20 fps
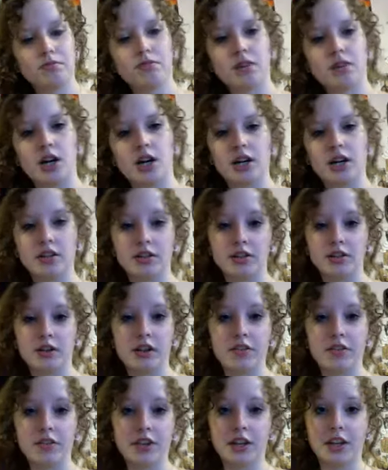I don't know, I
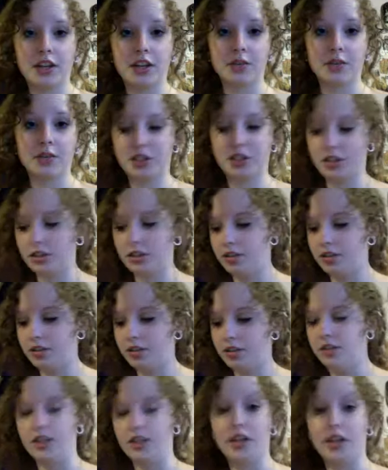feel like really
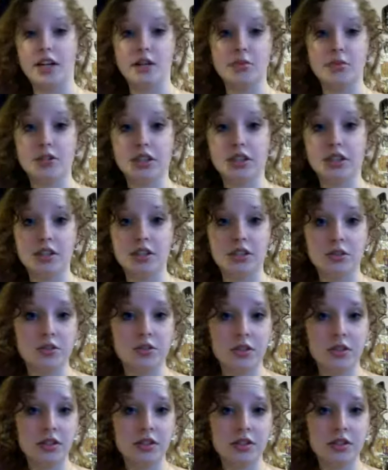literally anybody could do
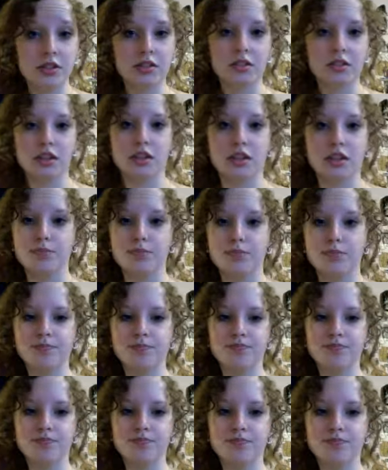this.
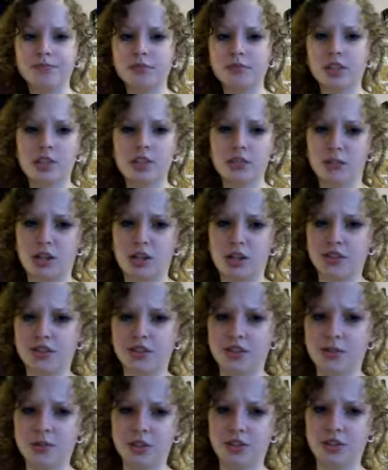It's much
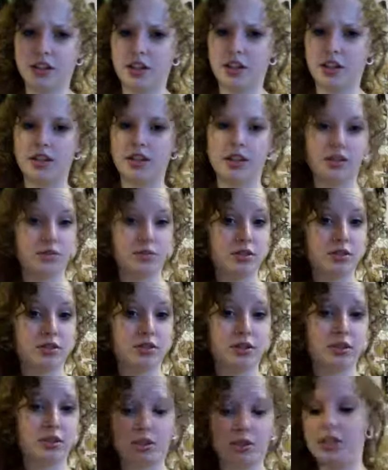simpler than I thought it was going
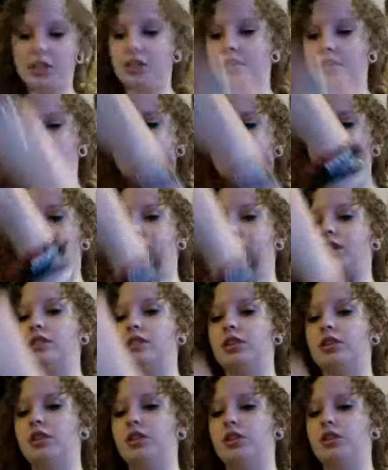to be. I thought I was going to have a
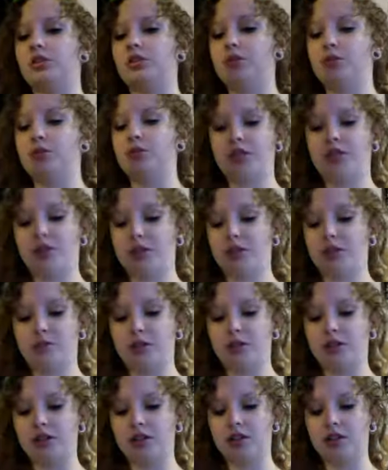lot of trouble with it,
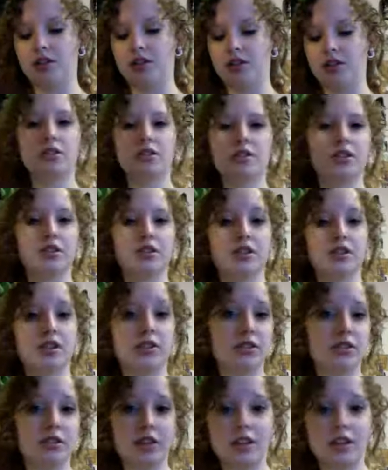but turns out
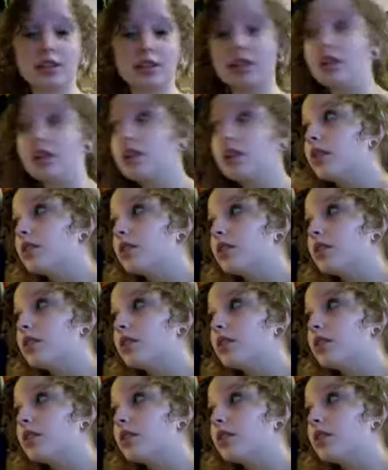it's not that hard.